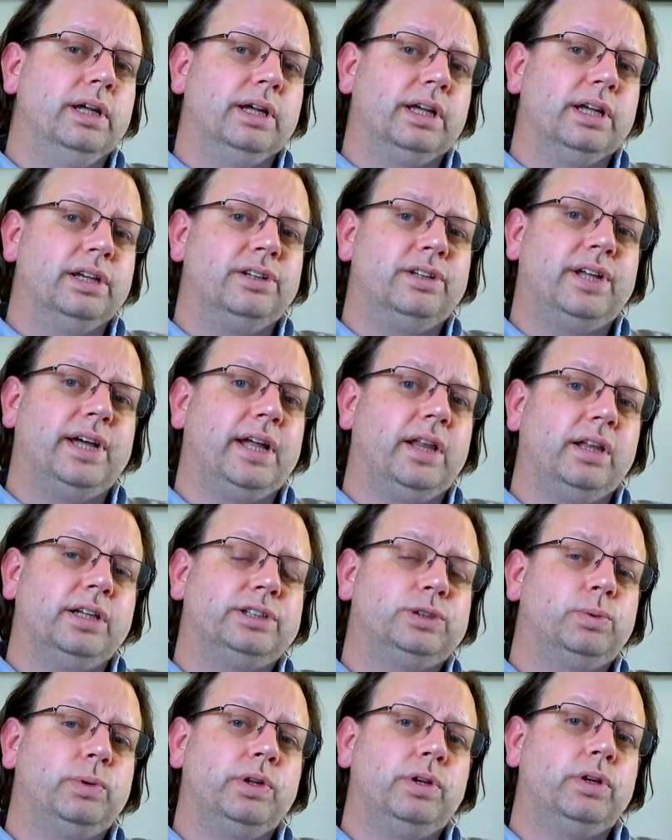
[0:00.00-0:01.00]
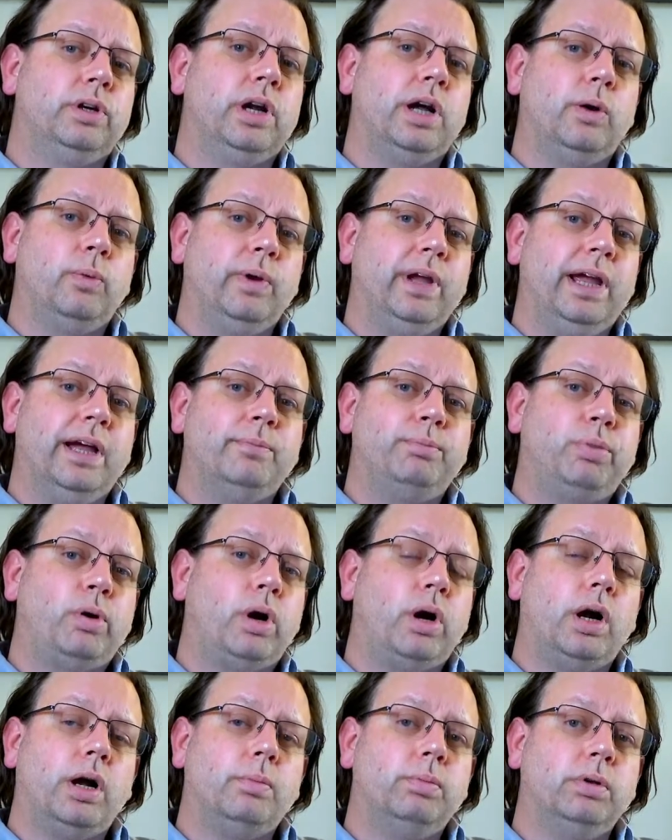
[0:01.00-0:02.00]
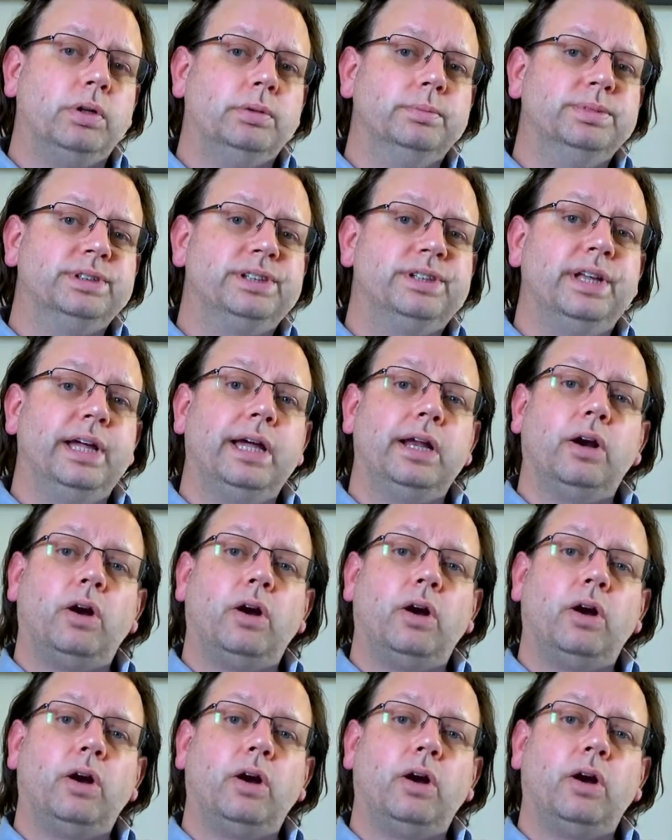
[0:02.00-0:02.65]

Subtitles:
can tell us whether or not we have problems that